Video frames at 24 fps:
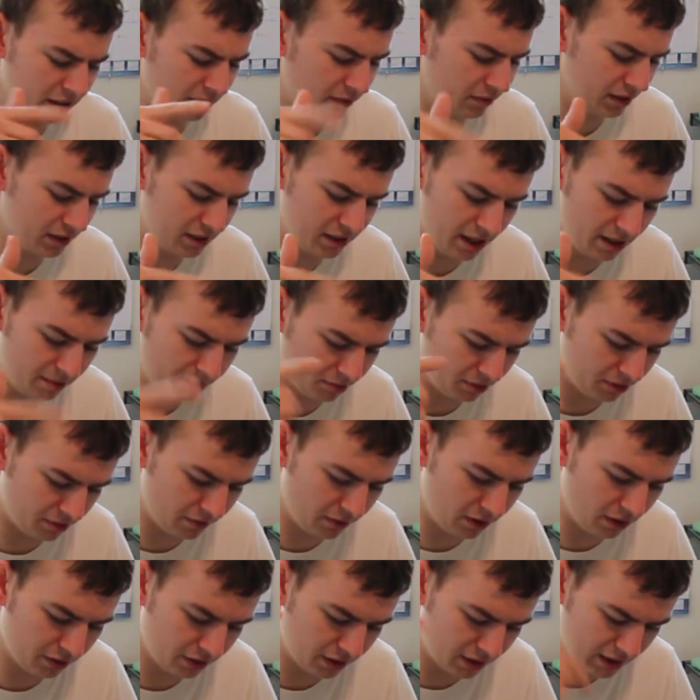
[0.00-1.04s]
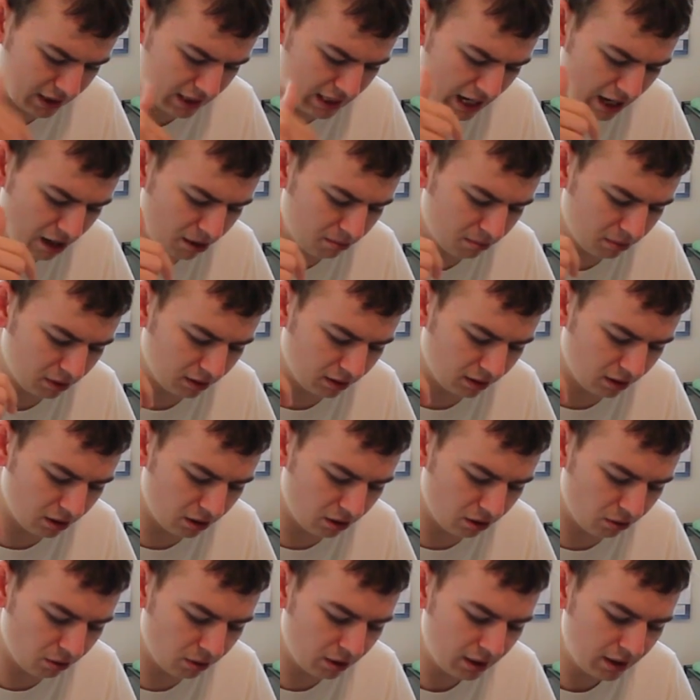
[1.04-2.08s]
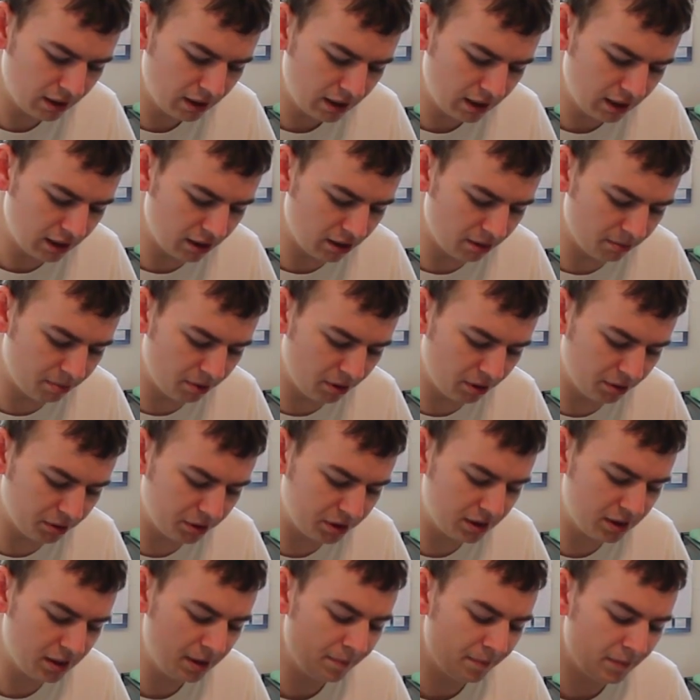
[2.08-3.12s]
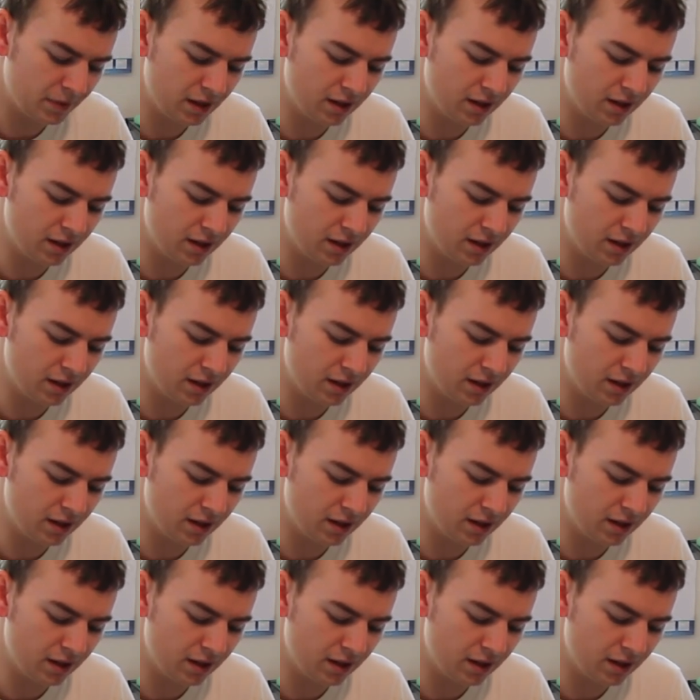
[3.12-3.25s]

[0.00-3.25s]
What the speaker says: give examples of all these down below in the post.